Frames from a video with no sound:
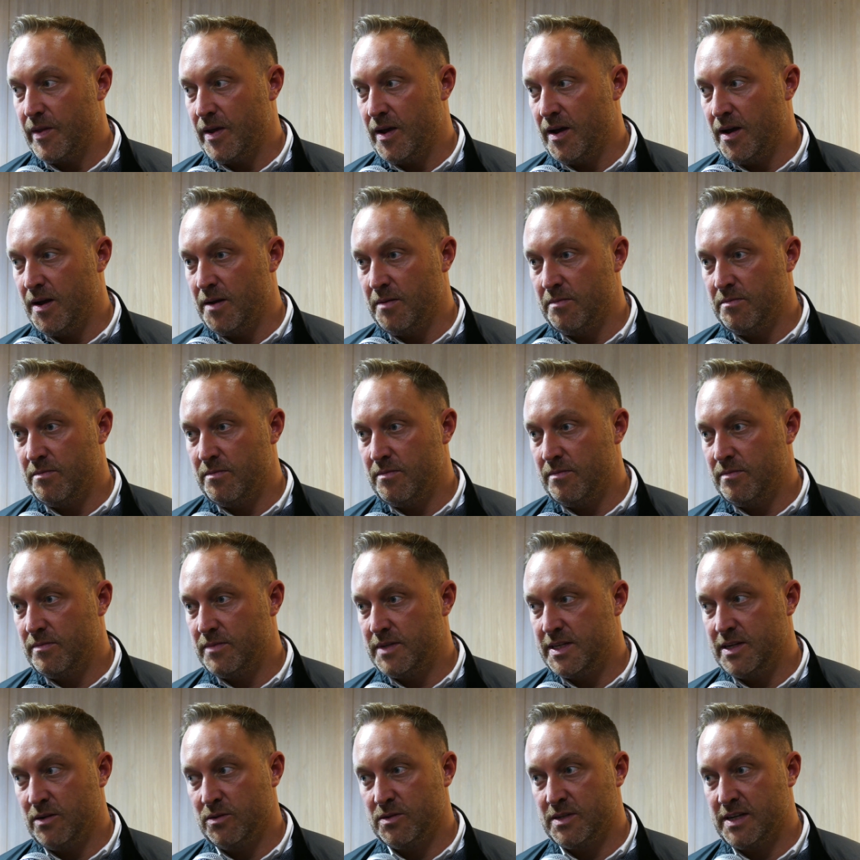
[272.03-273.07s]

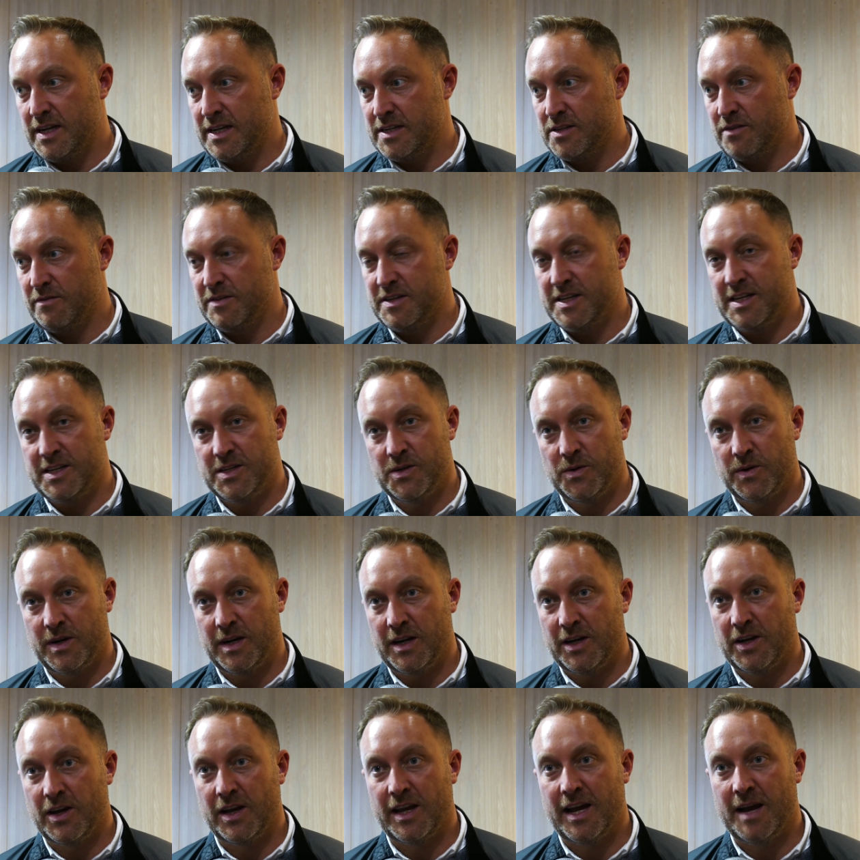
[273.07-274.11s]
Deontay's obviously
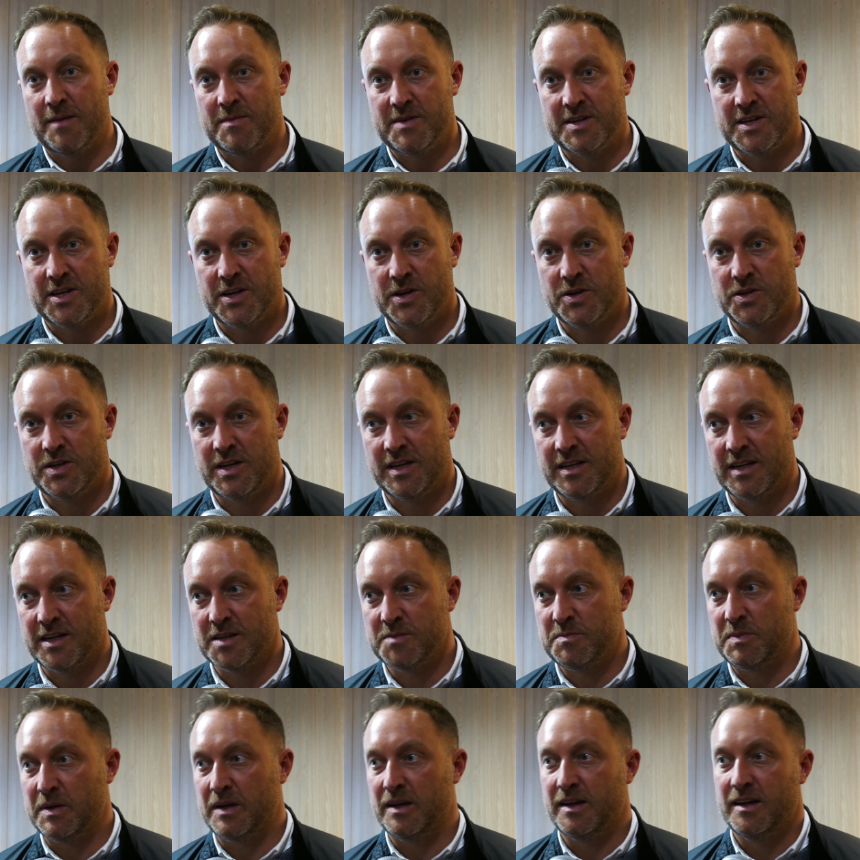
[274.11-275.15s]
talking a good game, as he usually
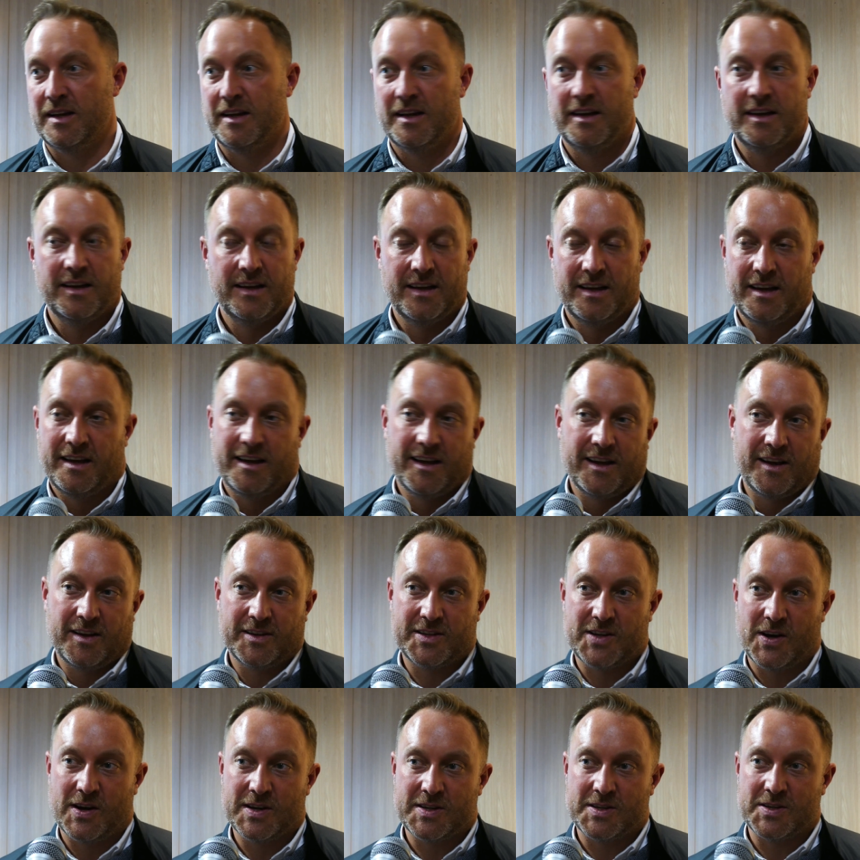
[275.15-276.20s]
does, but
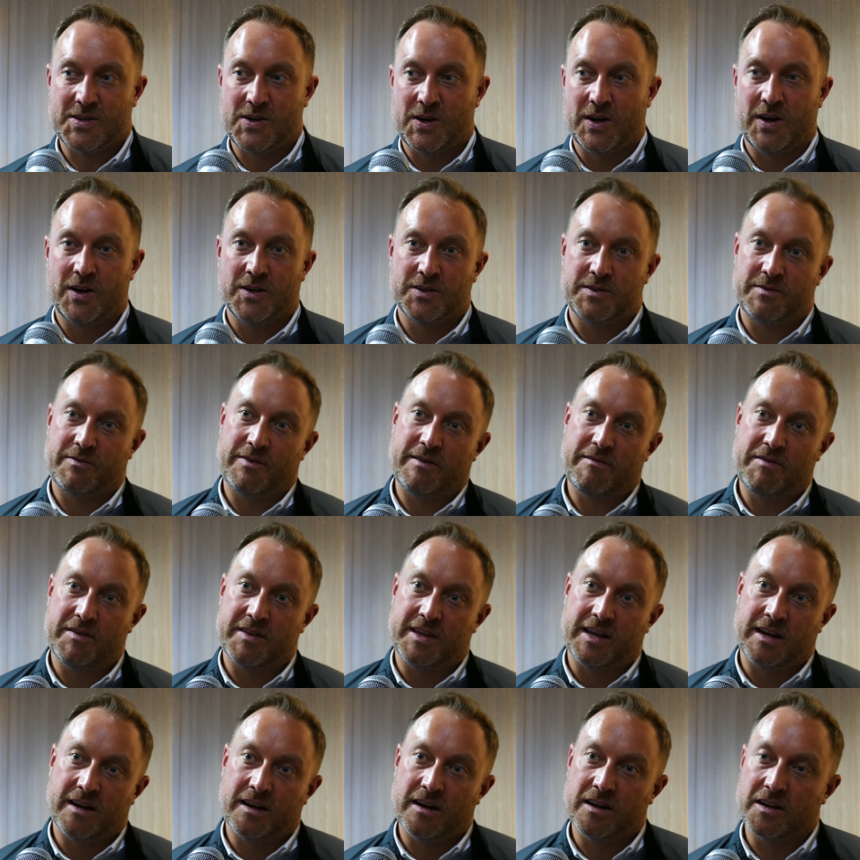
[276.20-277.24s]
Tyson's got an answer for
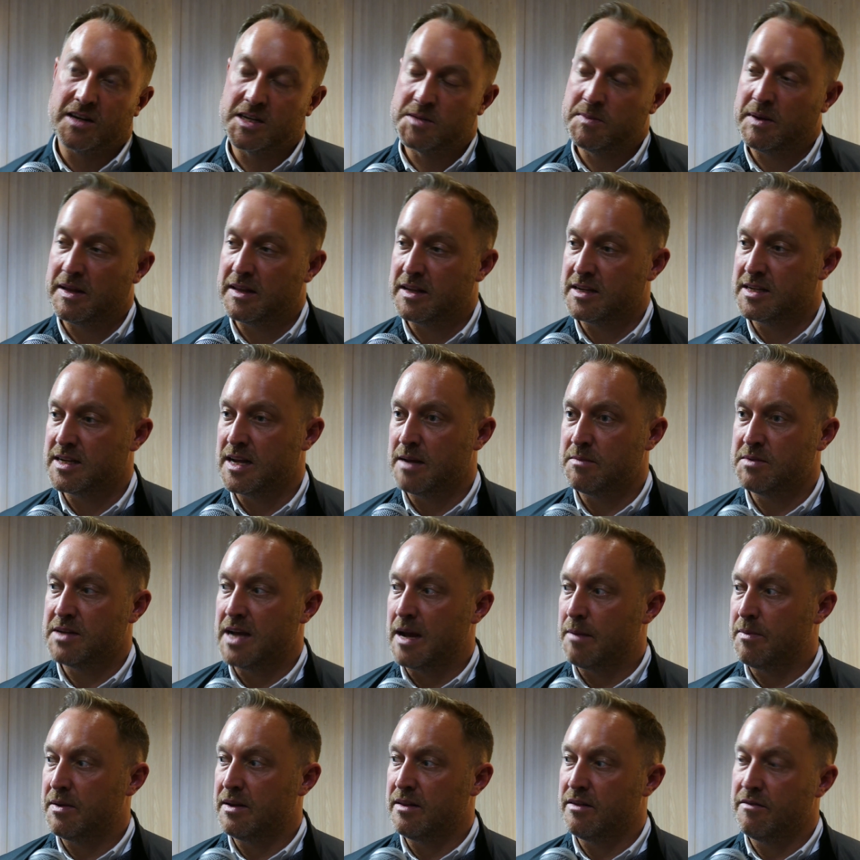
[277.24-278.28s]
everything, and I expect the same
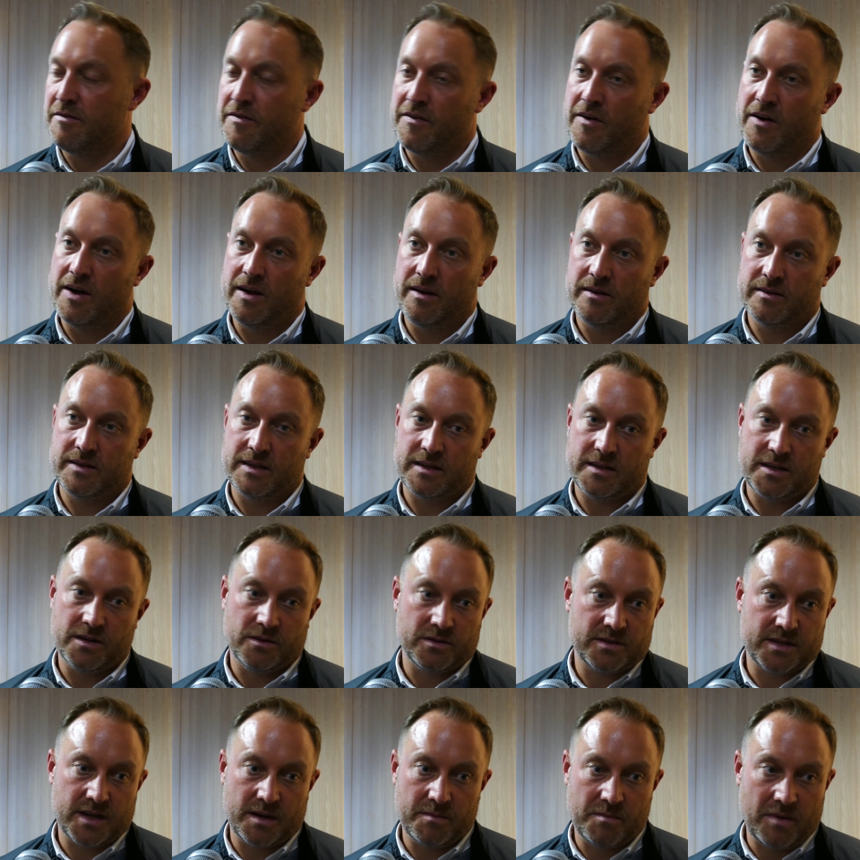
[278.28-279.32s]
to happen in the fight. I think
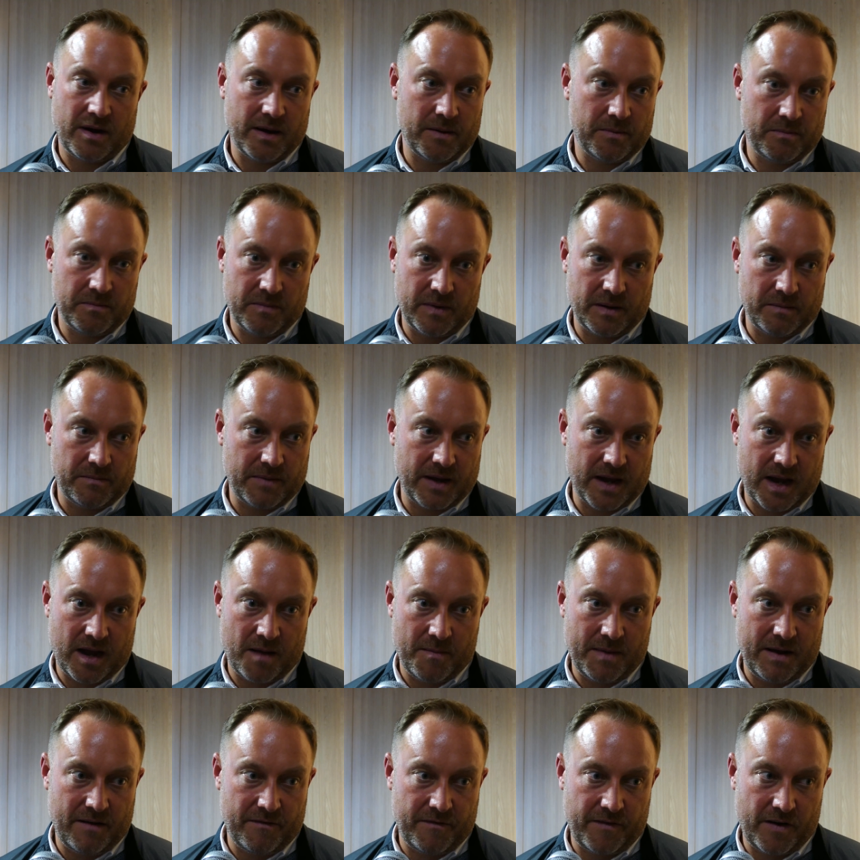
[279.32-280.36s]
Deontay may
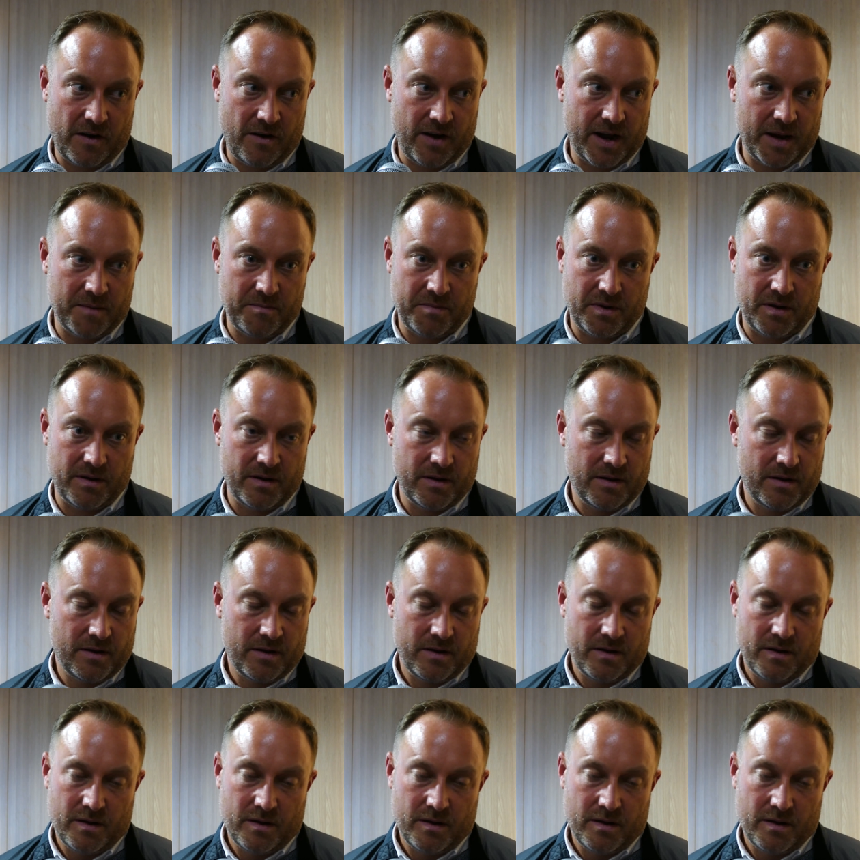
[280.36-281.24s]
come out flying, but